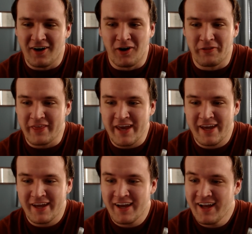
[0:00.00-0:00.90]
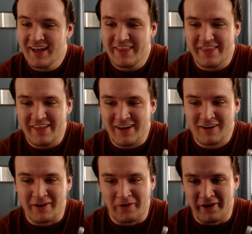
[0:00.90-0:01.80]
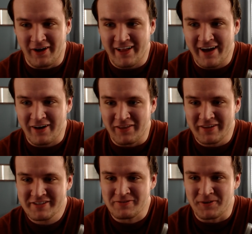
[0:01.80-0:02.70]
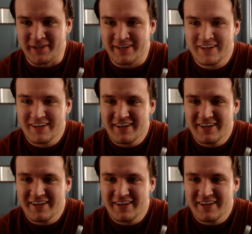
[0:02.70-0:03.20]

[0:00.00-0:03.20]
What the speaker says: Oh, they're going all out on this one.